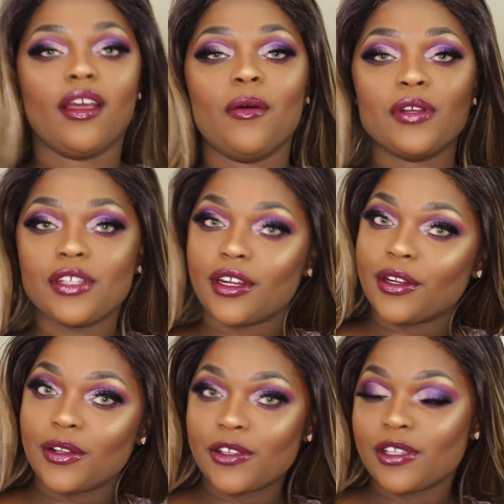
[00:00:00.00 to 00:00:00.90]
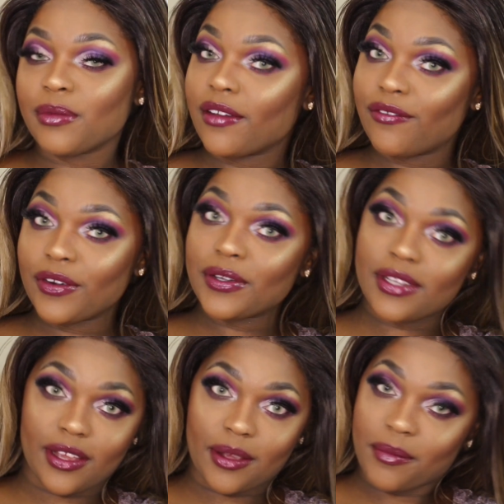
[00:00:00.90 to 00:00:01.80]
I want y'all to know this is my first
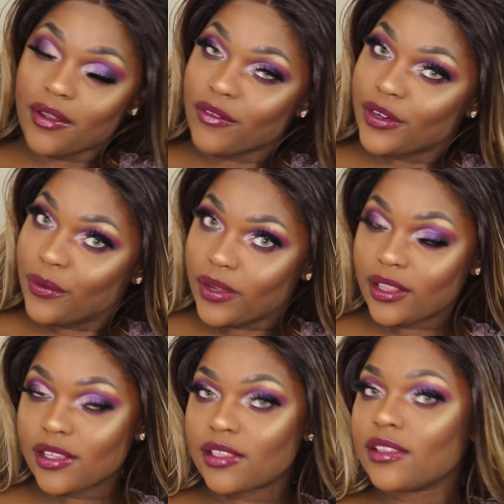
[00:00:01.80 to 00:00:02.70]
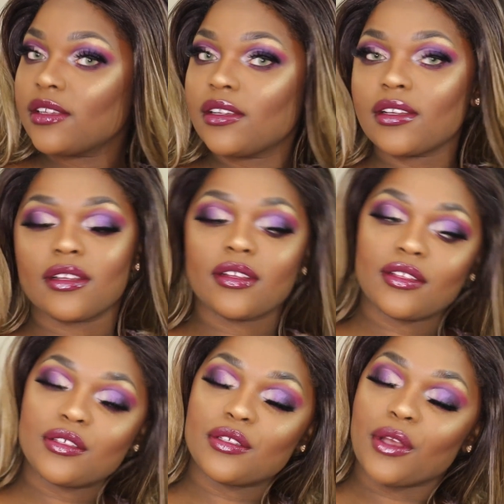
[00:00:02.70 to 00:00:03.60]
time ever doing this look,
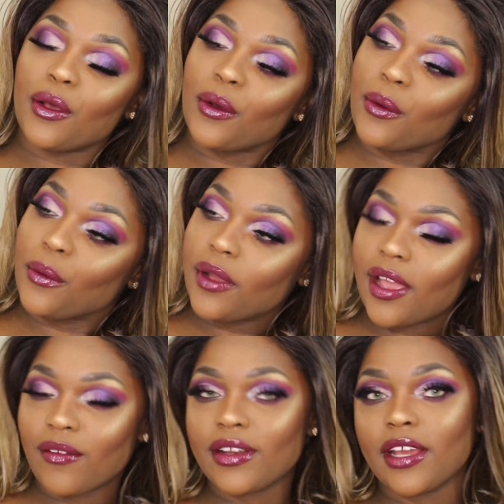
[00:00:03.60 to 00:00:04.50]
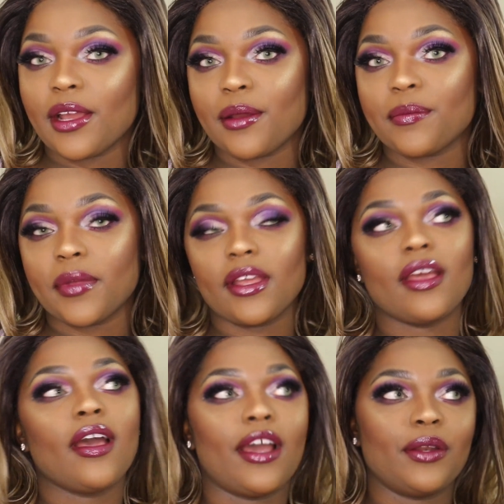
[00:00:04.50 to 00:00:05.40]
so every time
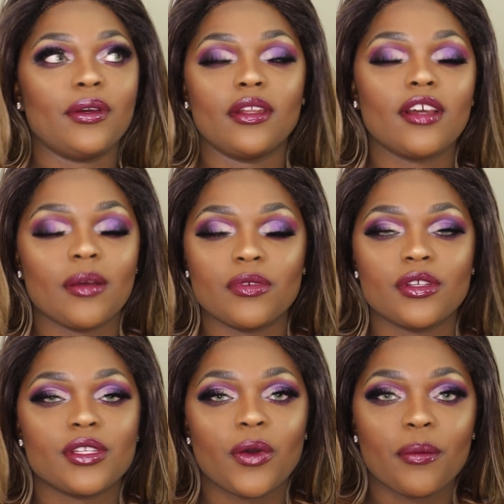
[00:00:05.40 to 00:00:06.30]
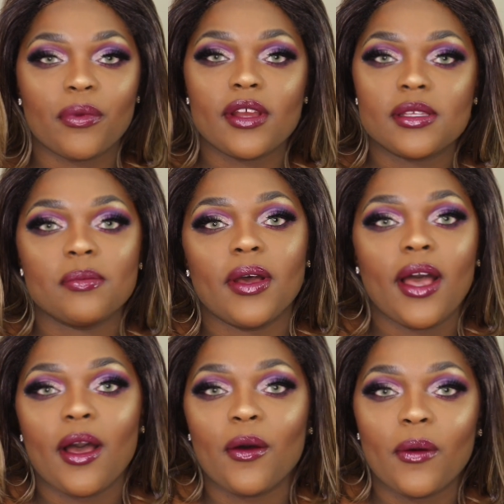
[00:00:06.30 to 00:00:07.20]
I do a look, I'm just so impressed about
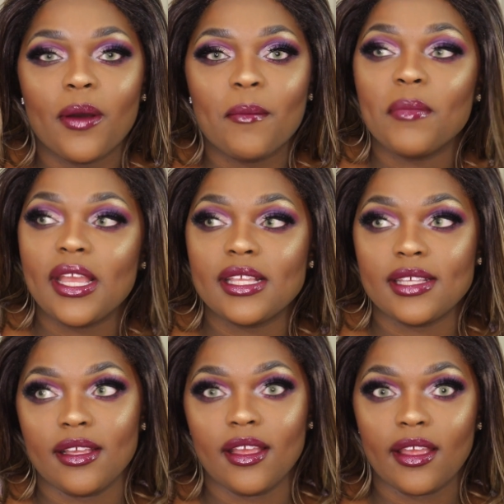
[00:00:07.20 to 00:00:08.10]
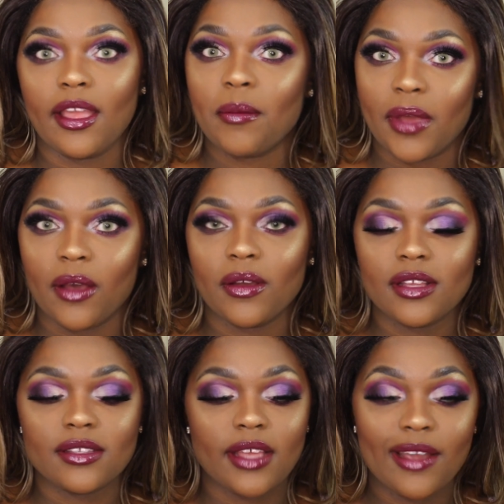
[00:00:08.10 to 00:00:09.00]
how amazing it came out,
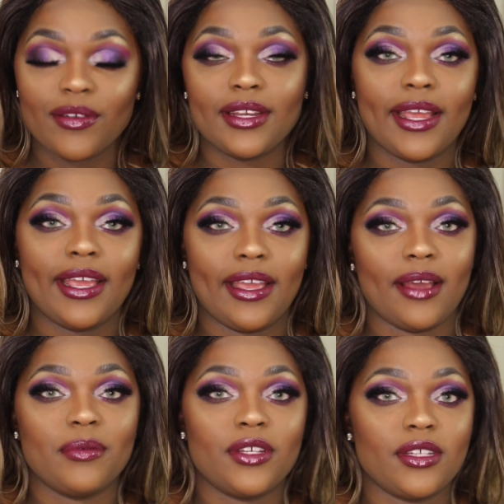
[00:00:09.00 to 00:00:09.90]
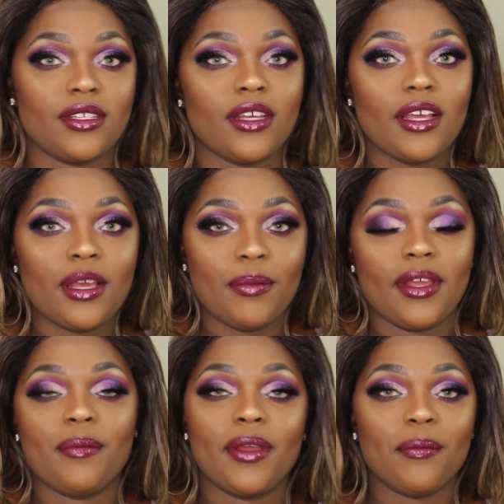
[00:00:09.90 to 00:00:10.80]
because every day I'm just
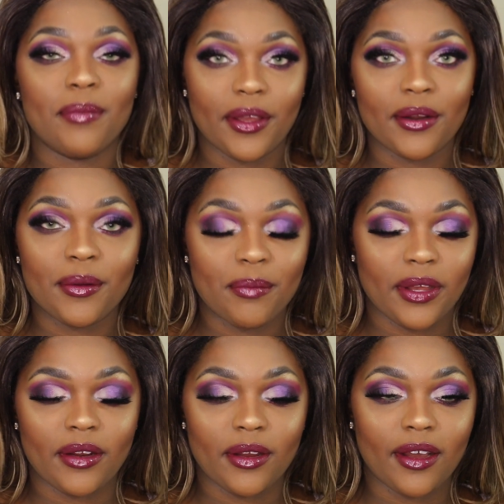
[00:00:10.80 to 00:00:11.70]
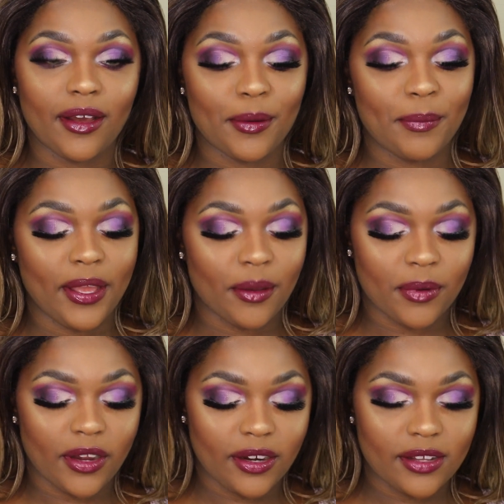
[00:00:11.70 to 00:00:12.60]
becoming a better and better makeup
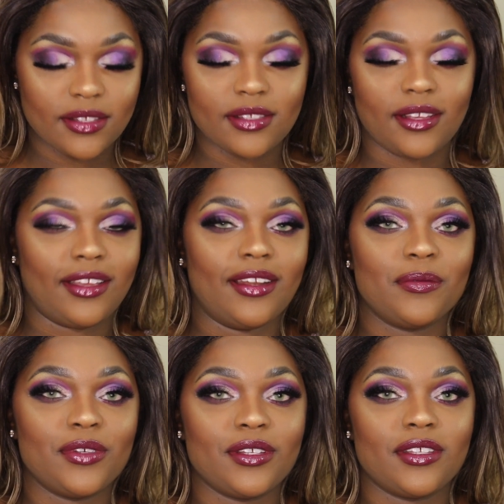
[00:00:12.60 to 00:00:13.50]
artist, and I'm